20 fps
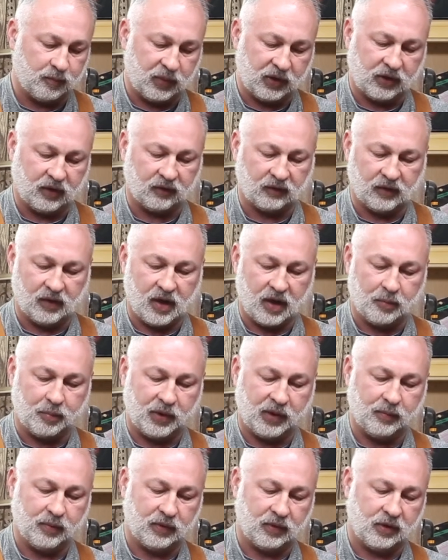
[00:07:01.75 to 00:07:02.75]
Because a lot of
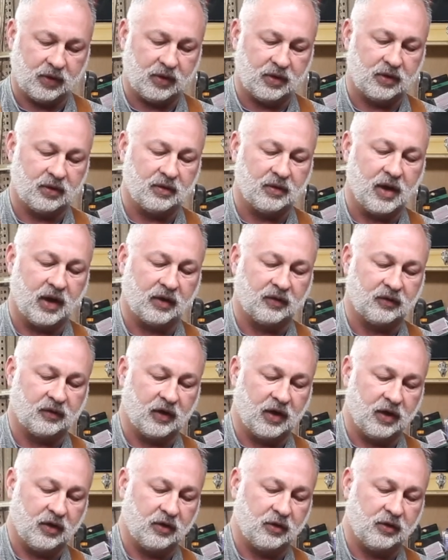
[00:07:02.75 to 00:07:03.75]
people are going to, like I
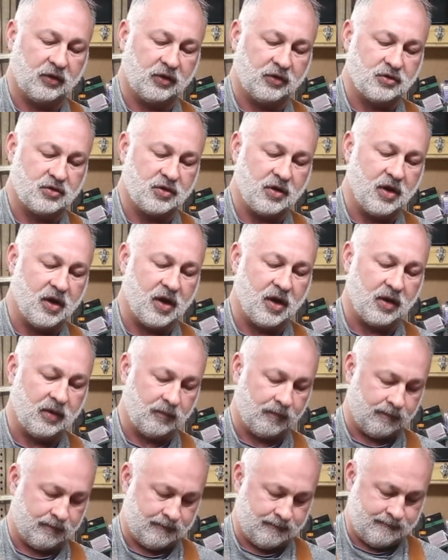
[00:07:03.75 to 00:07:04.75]
say, they're going to draw
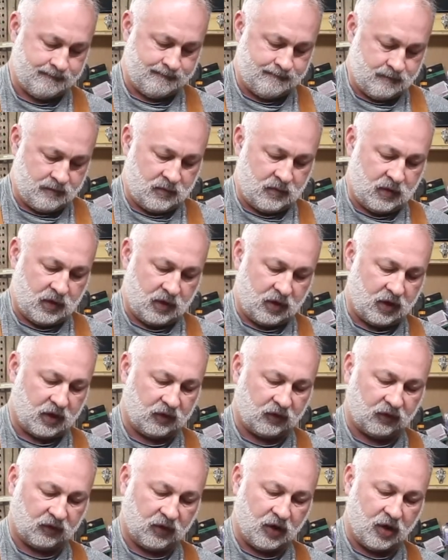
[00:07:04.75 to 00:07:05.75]

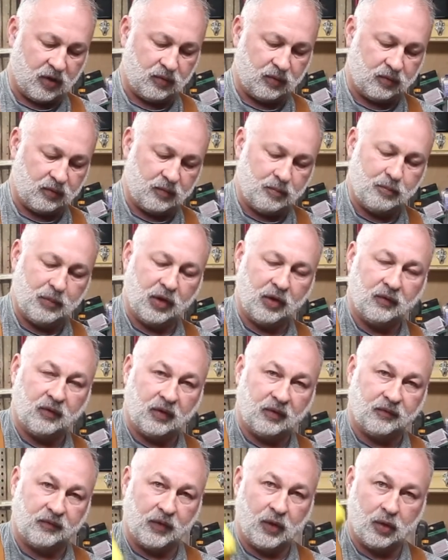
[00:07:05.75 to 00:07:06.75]
and start
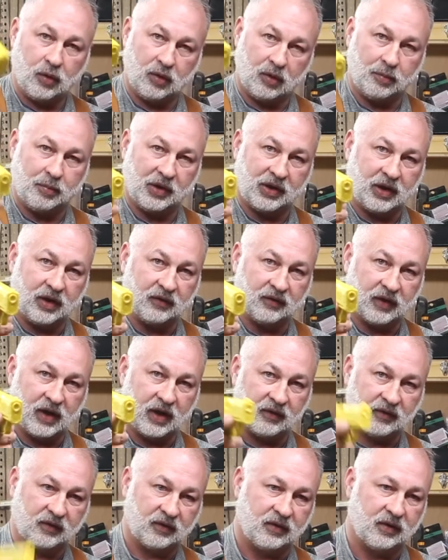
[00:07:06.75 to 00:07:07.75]
moving forward because
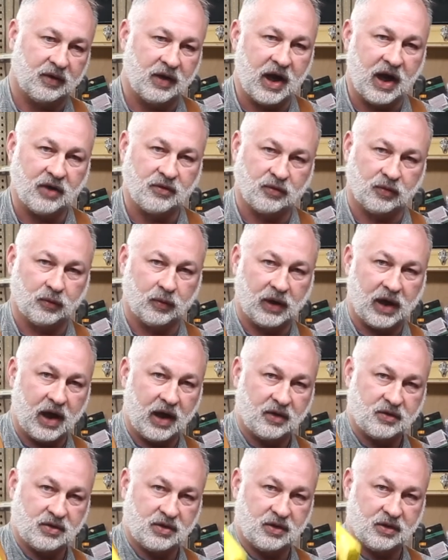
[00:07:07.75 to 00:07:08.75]
that's the natural
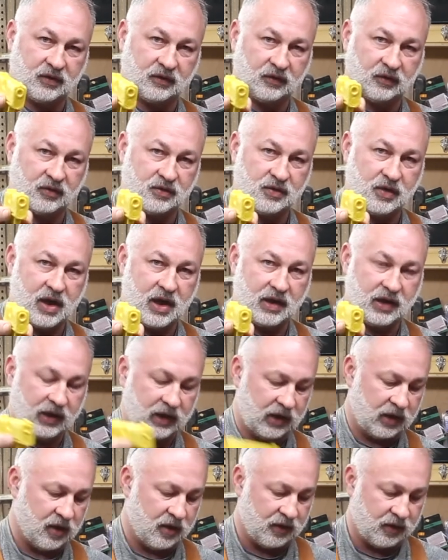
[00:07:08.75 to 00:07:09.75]
reaction as they're trying to
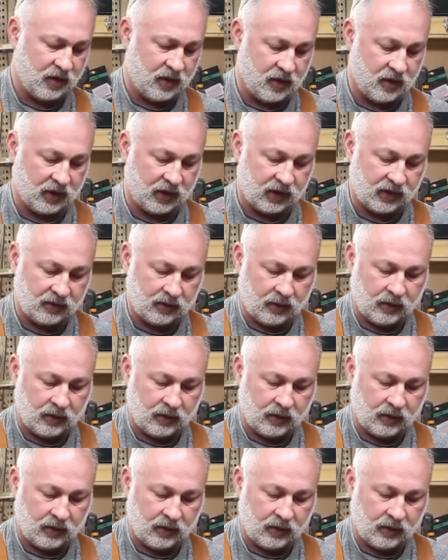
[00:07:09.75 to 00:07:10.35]
get on target.